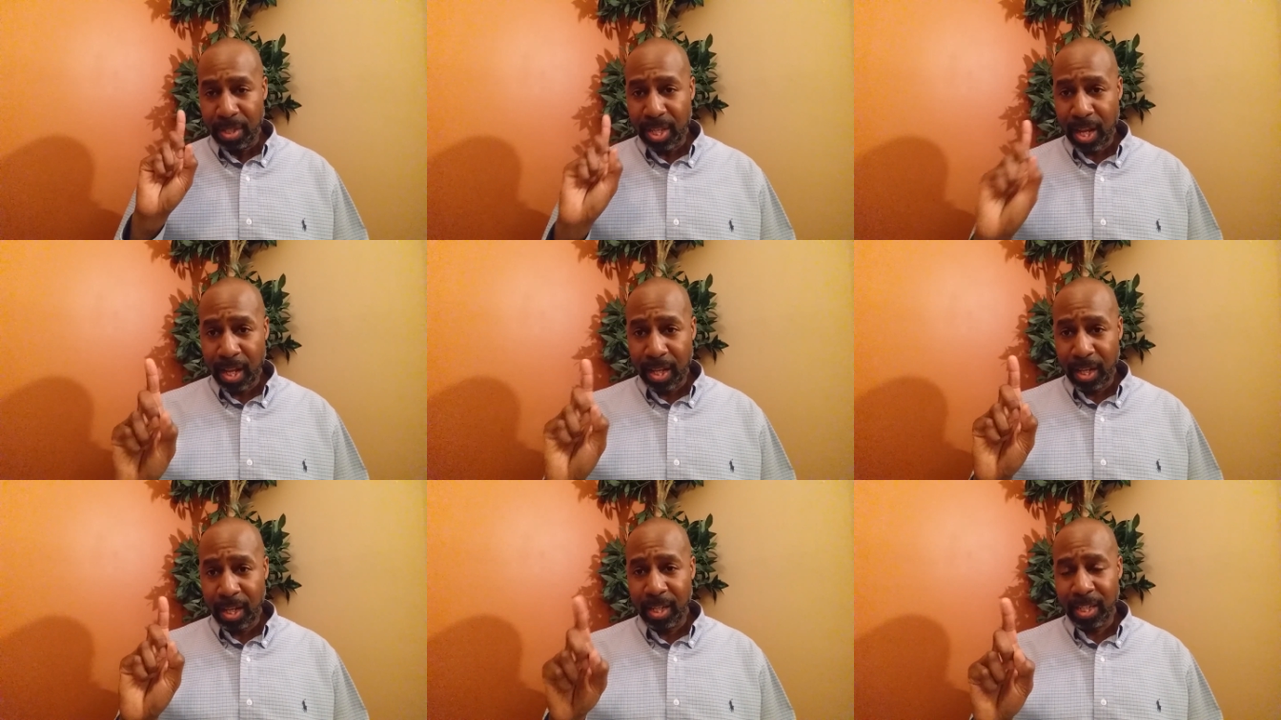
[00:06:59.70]
the,
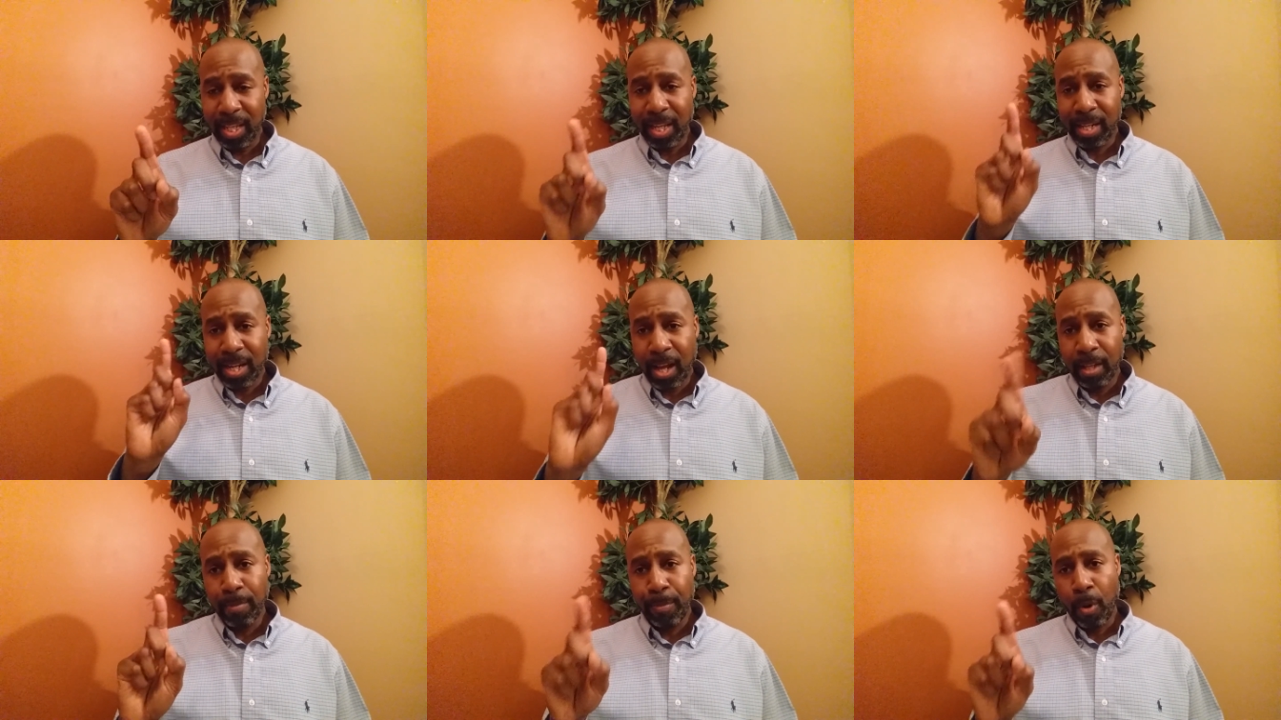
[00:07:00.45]
again the
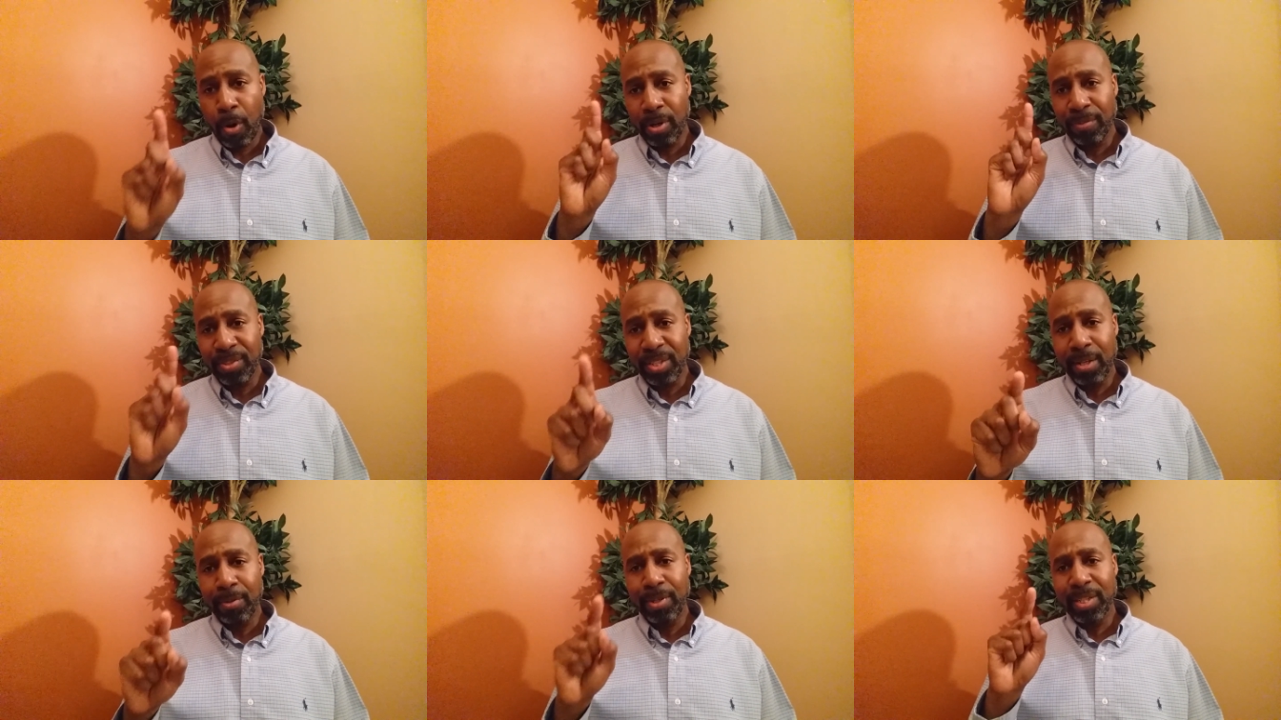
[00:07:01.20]
other part of
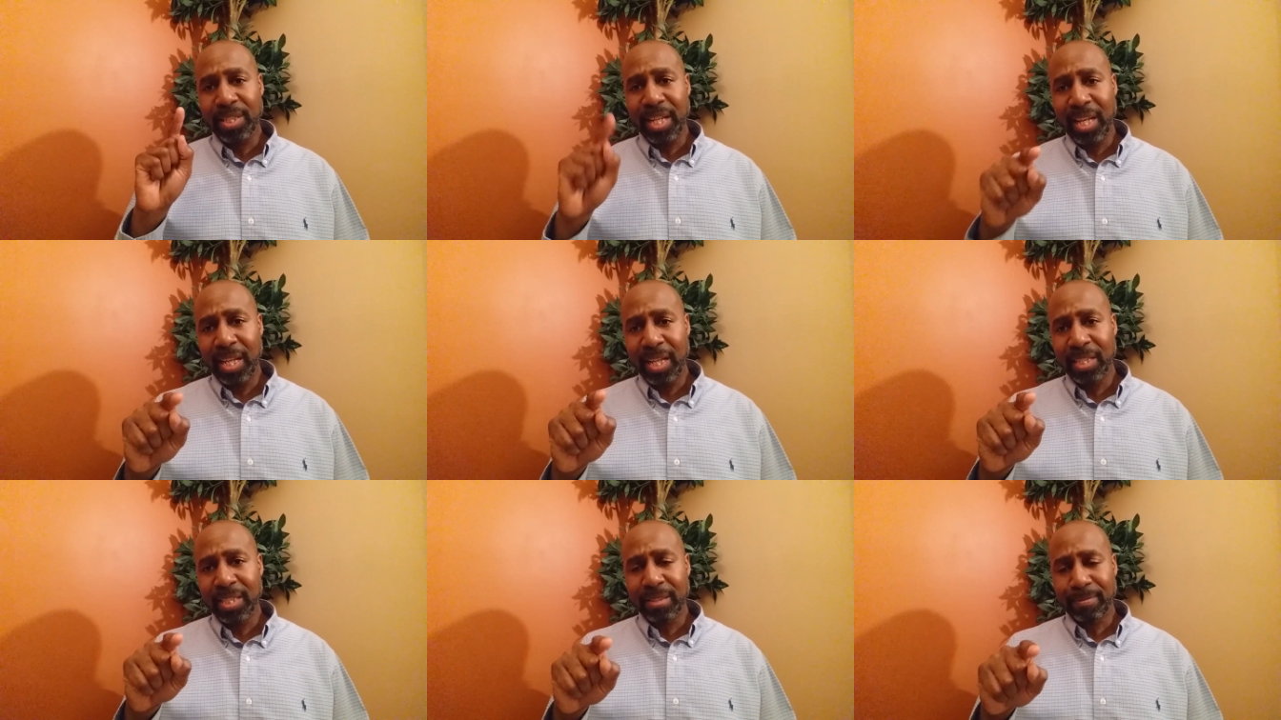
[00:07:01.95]
stillness
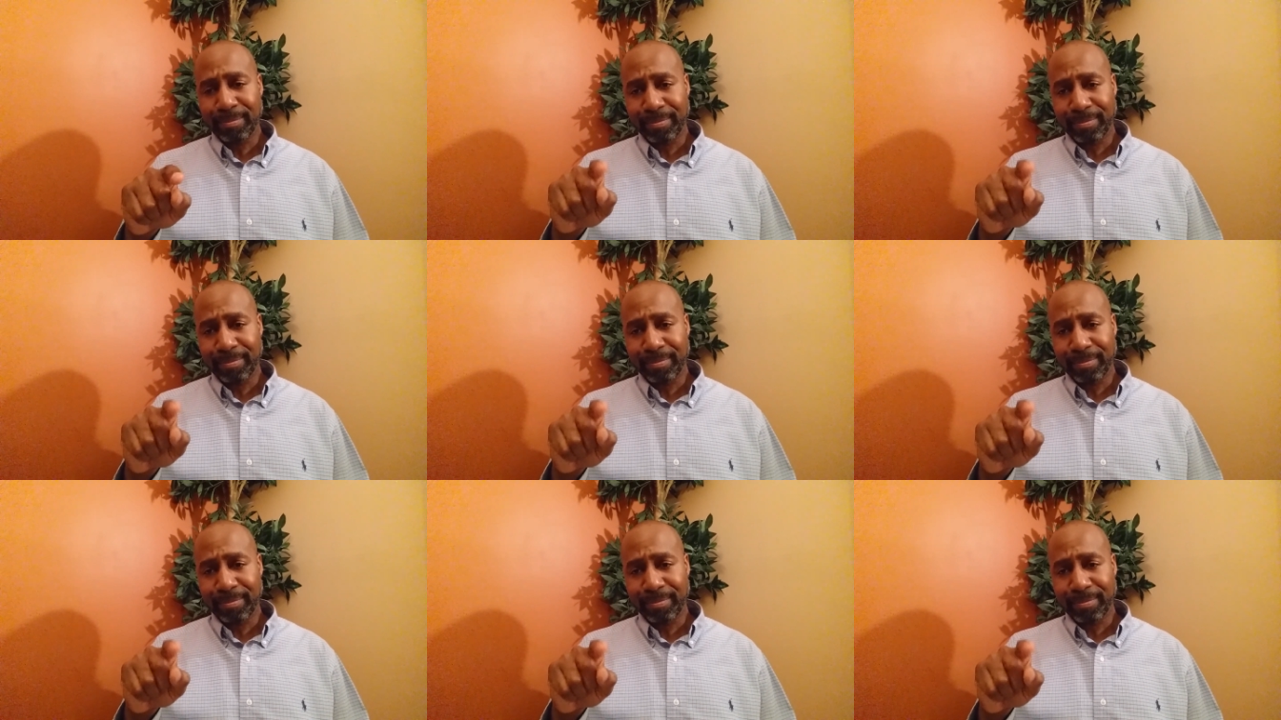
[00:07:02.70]
is